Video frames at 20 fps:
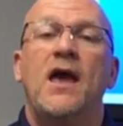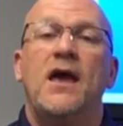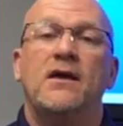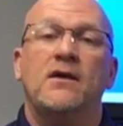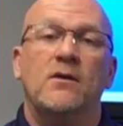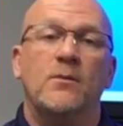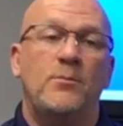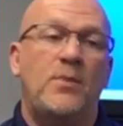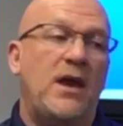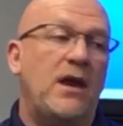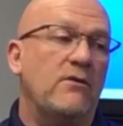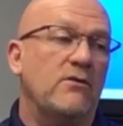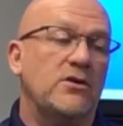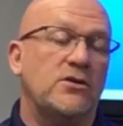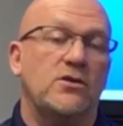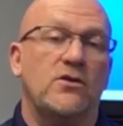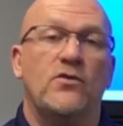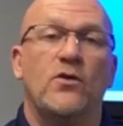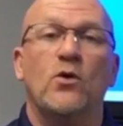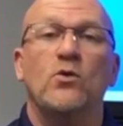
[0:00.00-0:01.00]
and compare
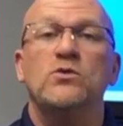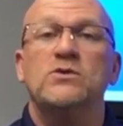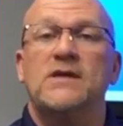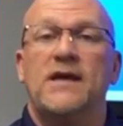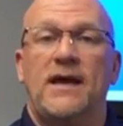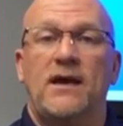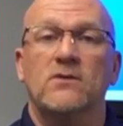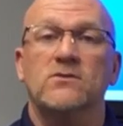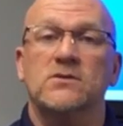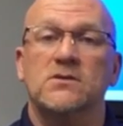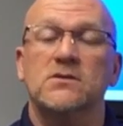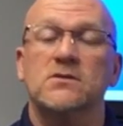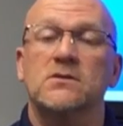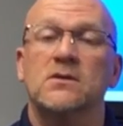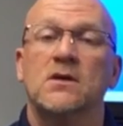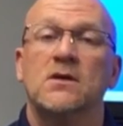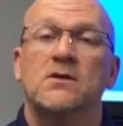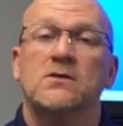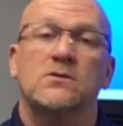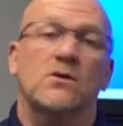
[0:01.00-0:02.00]
it to those houses.
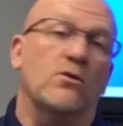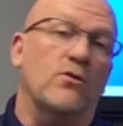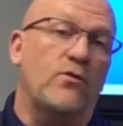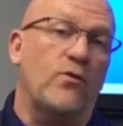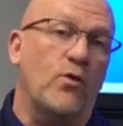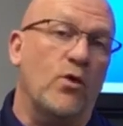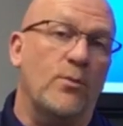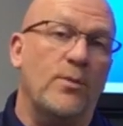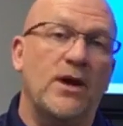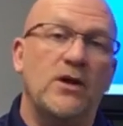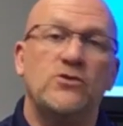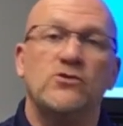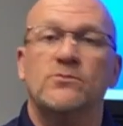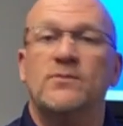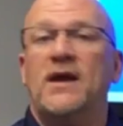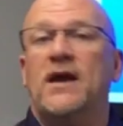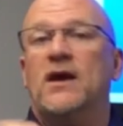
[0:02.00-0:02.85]
So a four-bedroom